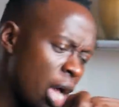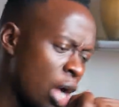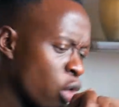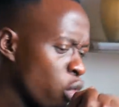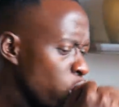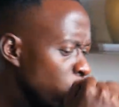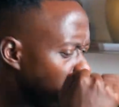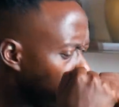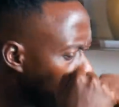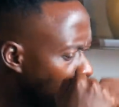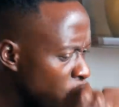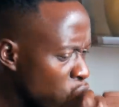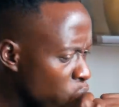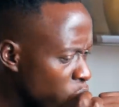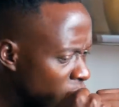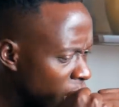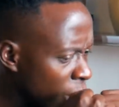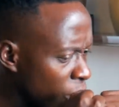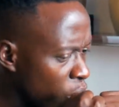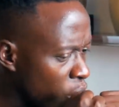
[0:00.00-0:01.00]
yangu, they don't know
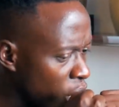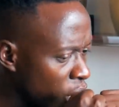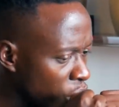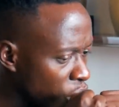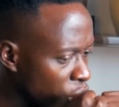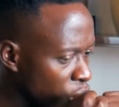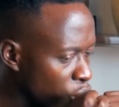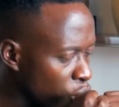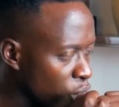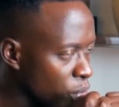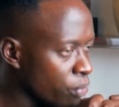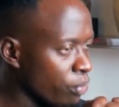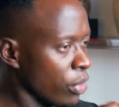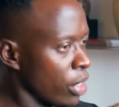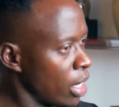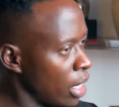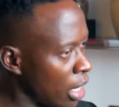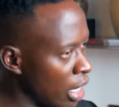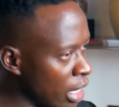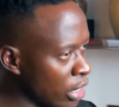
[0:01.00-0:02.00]
what I'm going through.
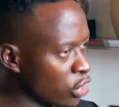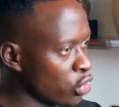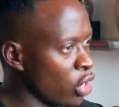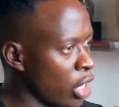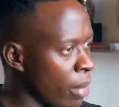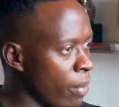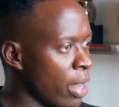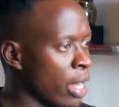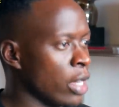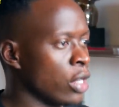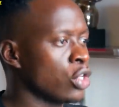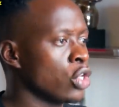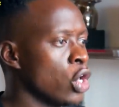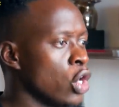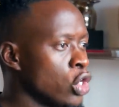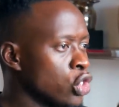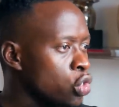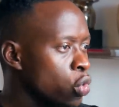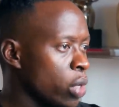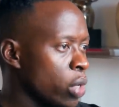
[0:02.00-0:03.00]
Let's talk about it
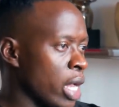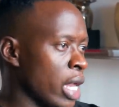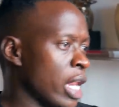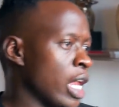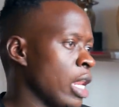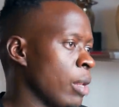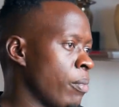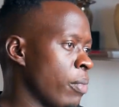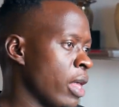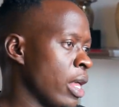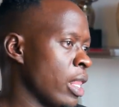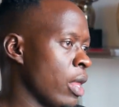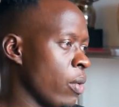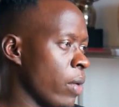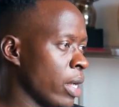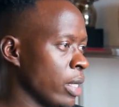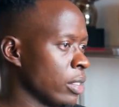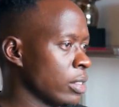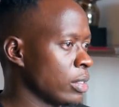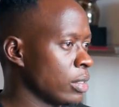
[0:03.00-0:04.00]
so you can help the other
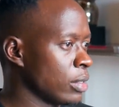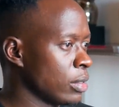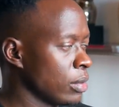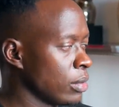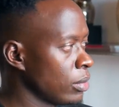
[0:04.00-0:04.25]
ones.